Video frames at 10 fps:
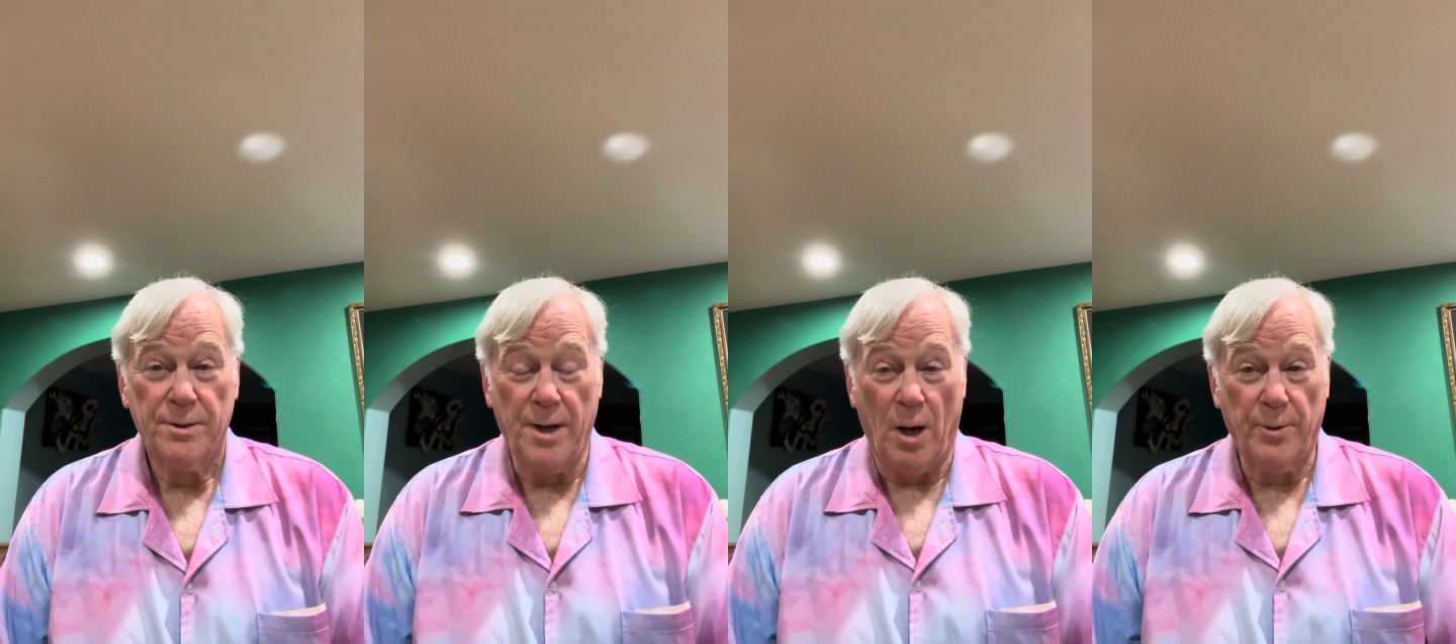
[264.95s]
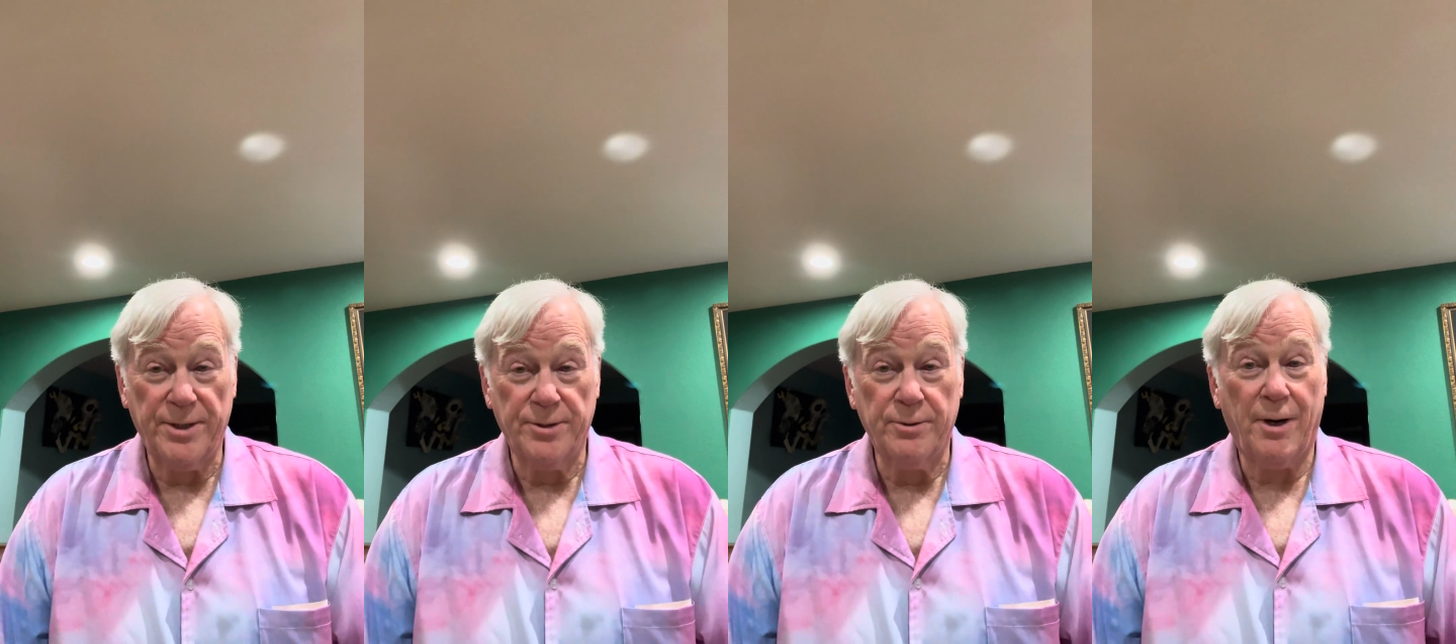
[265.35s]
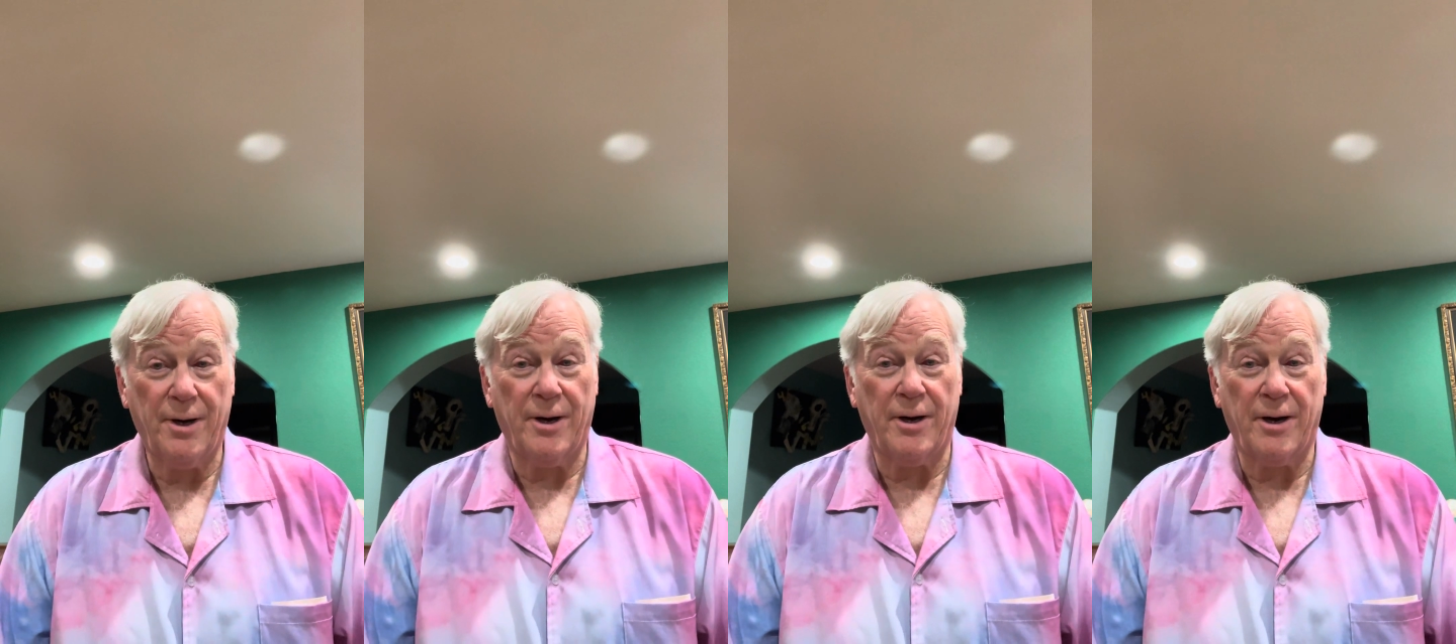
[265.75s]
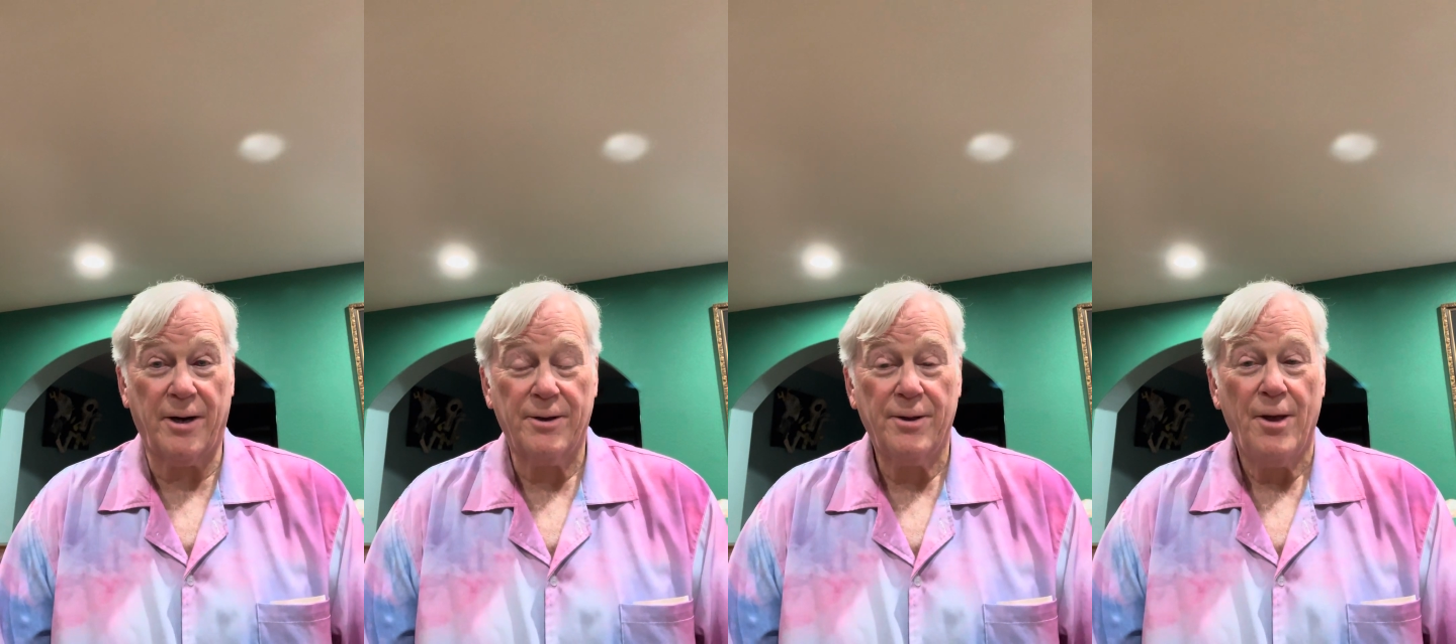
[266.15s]
Now we do ha.
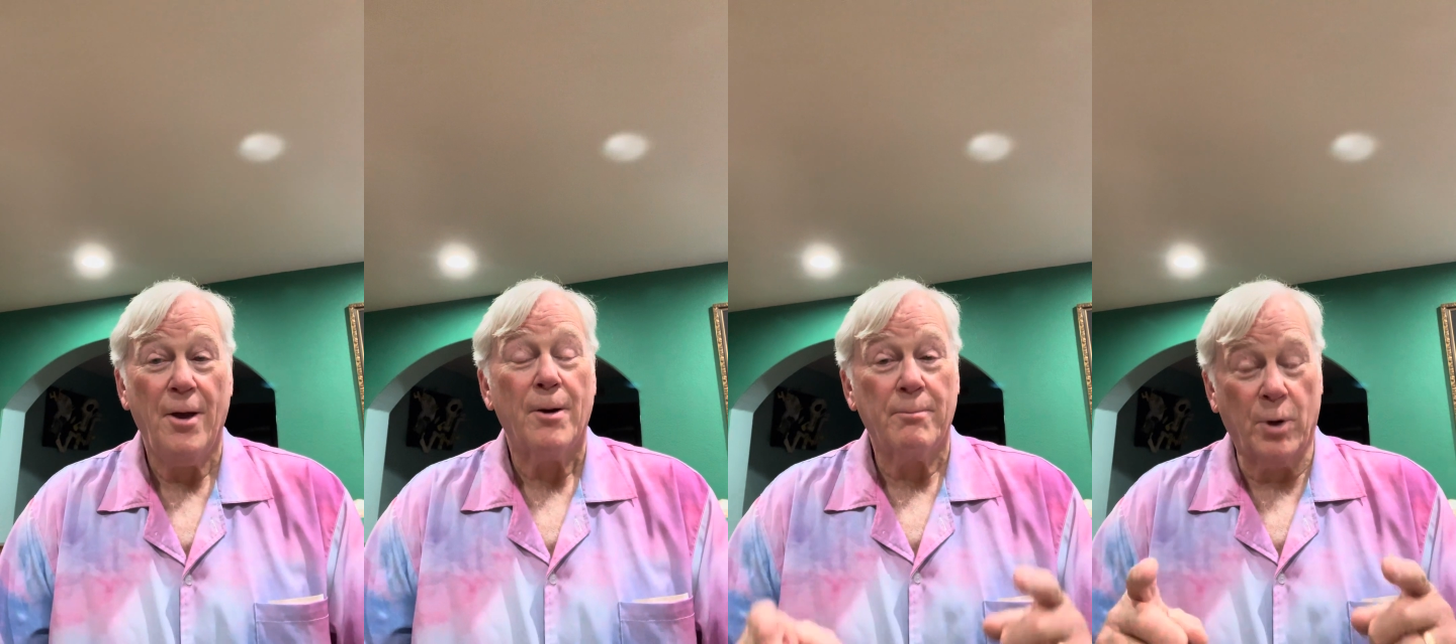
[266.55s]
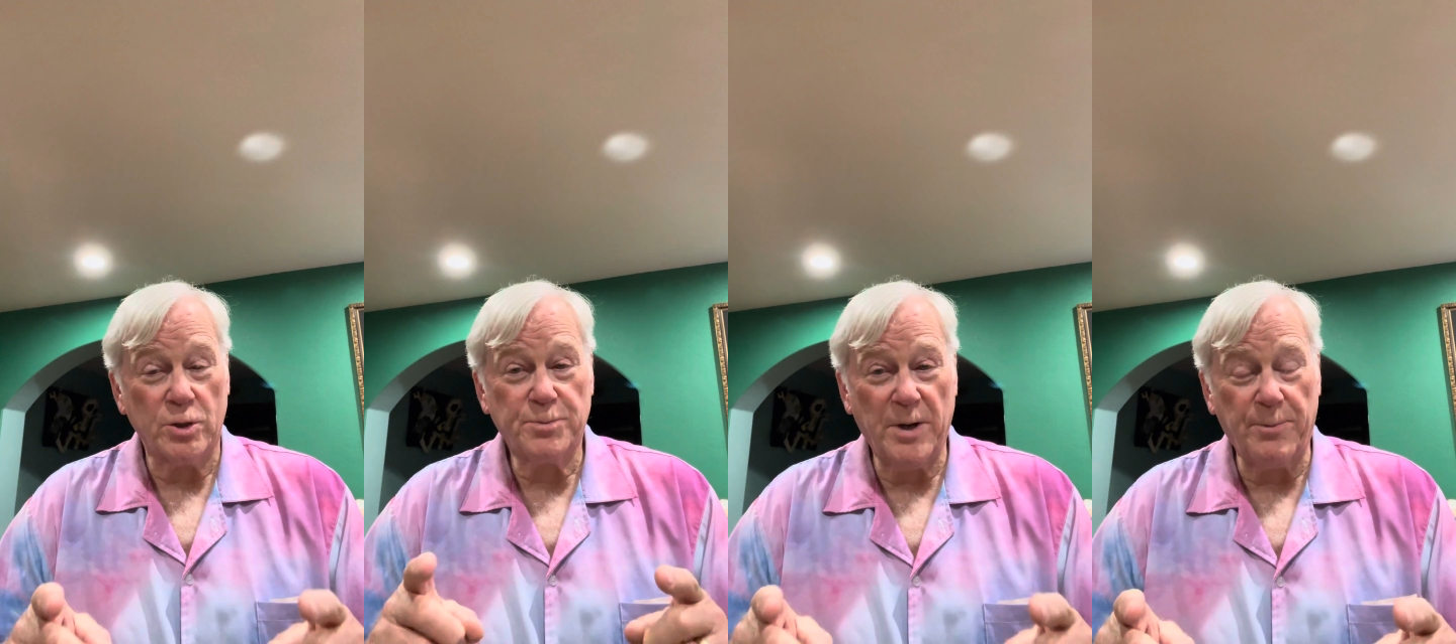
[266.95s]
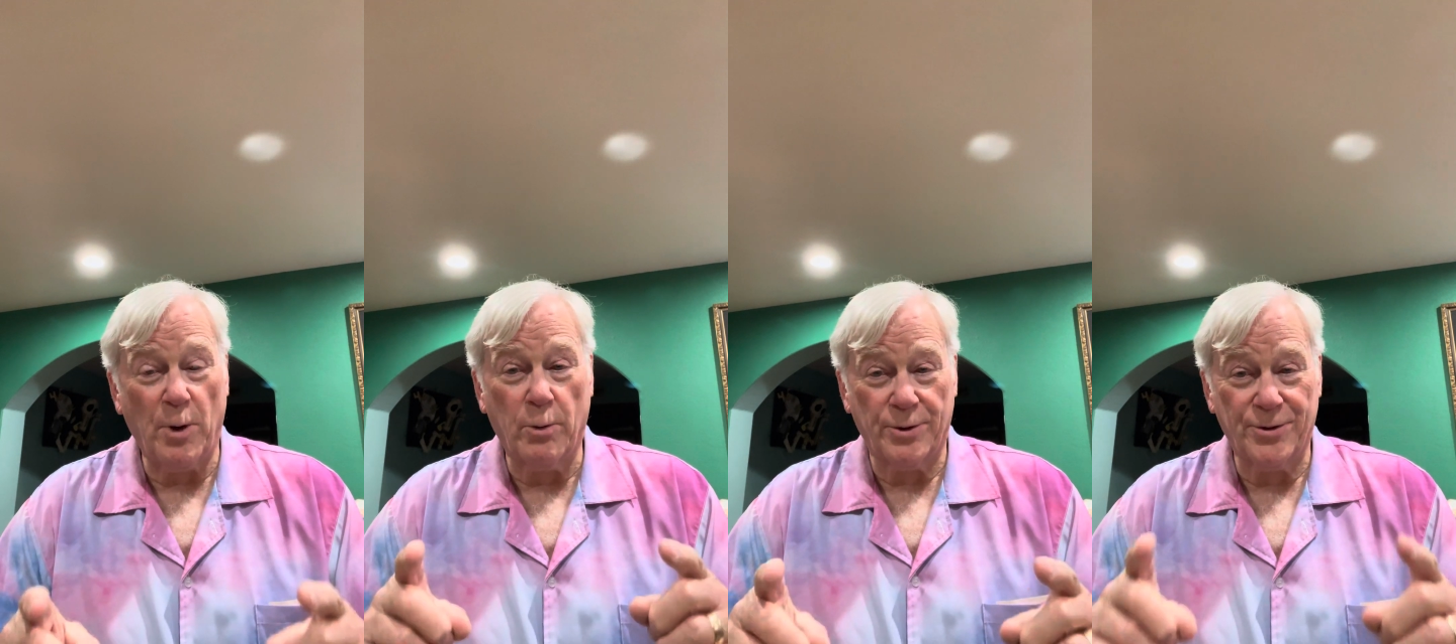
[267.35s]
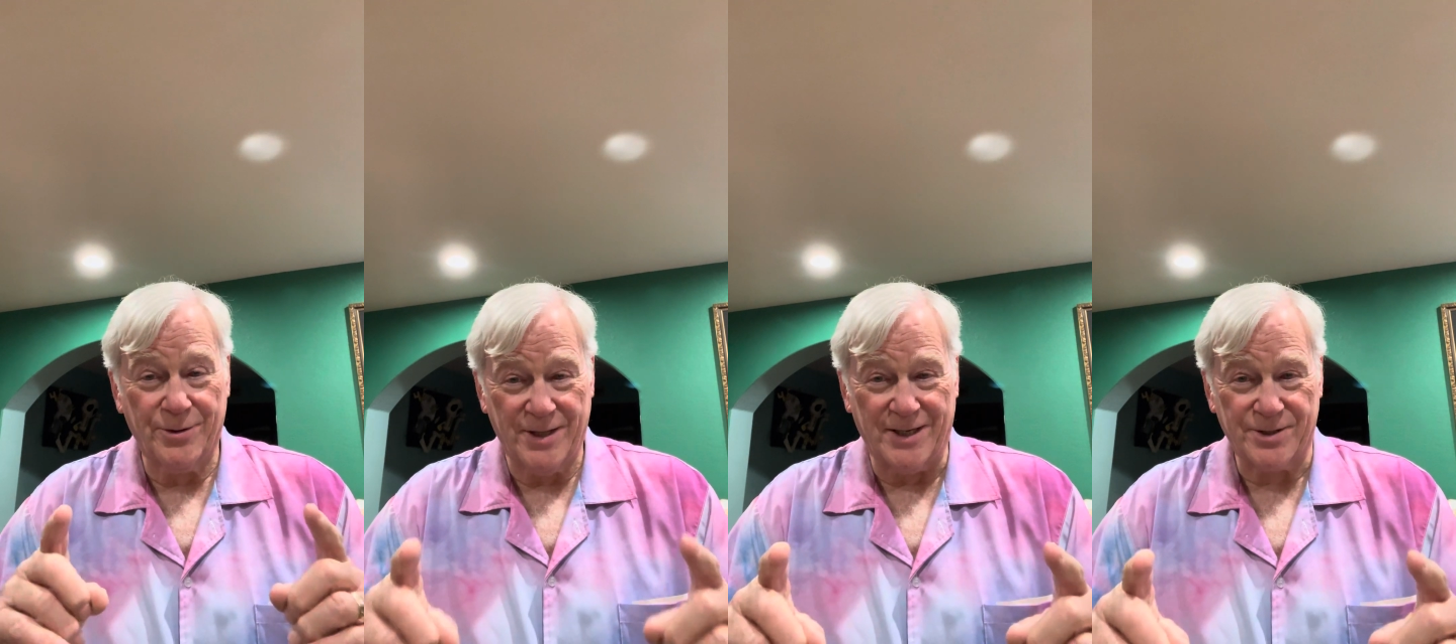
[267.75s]
Most people will do
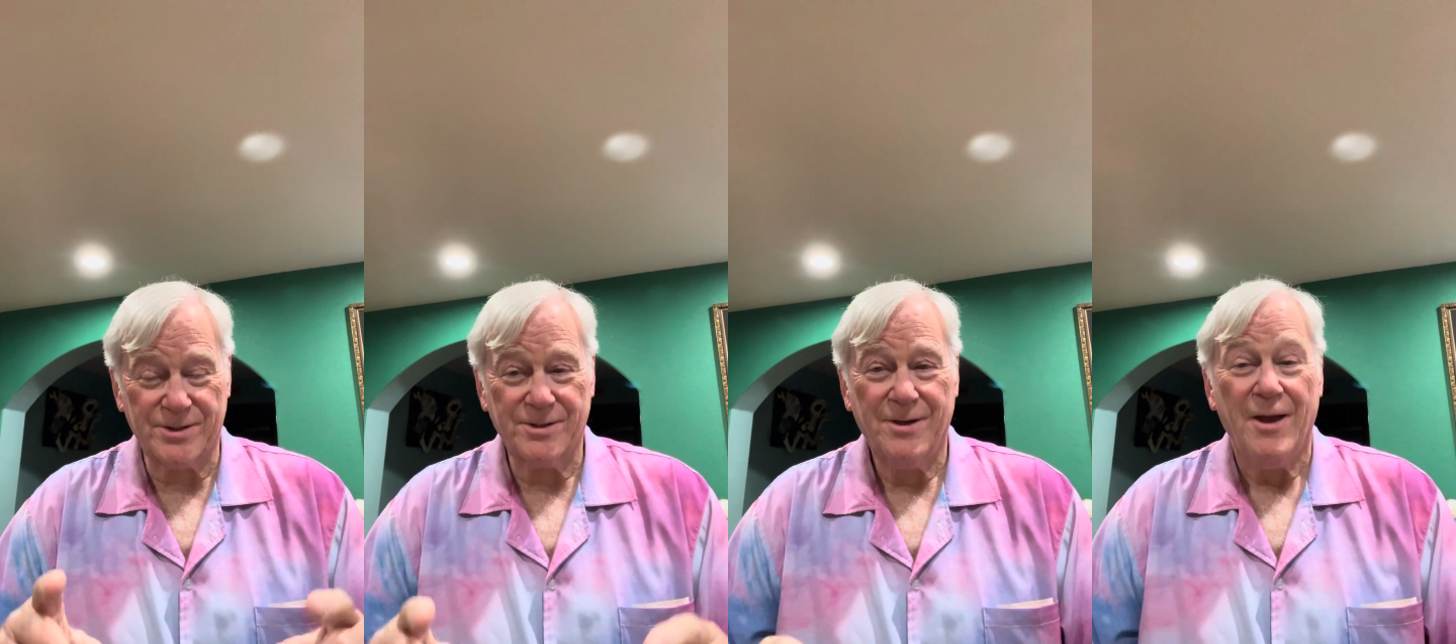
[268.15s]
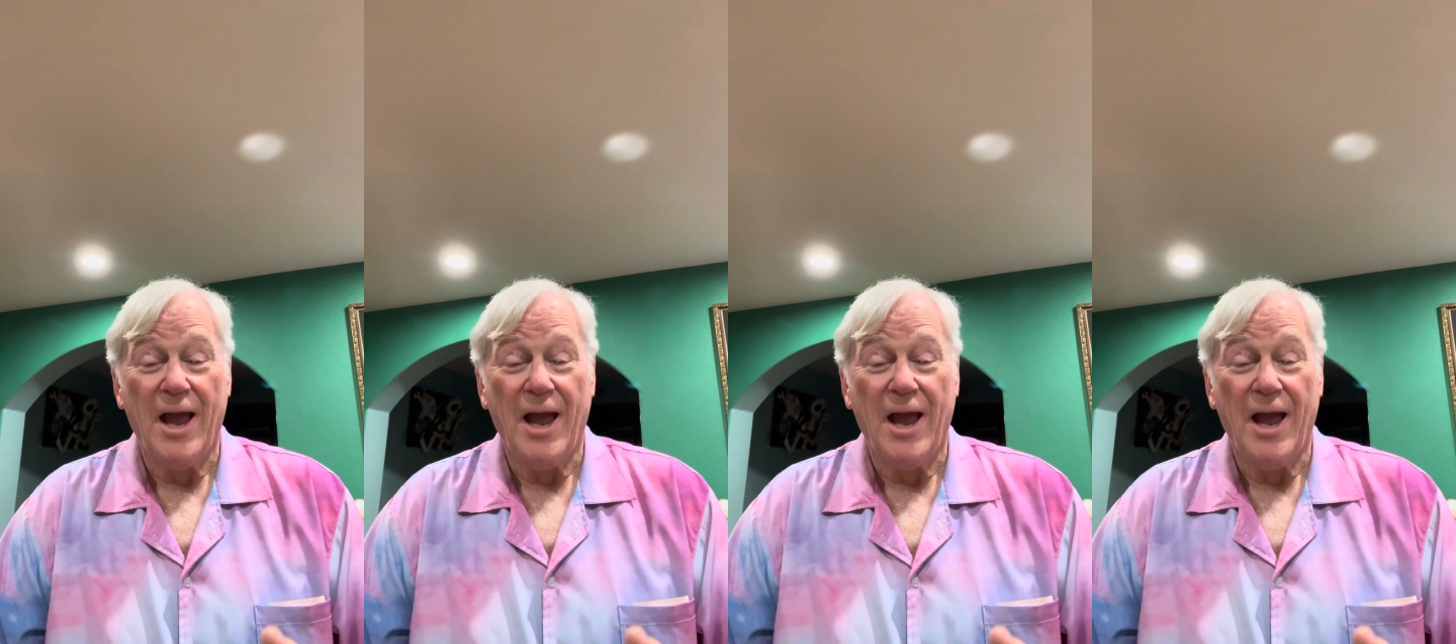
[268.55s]
this,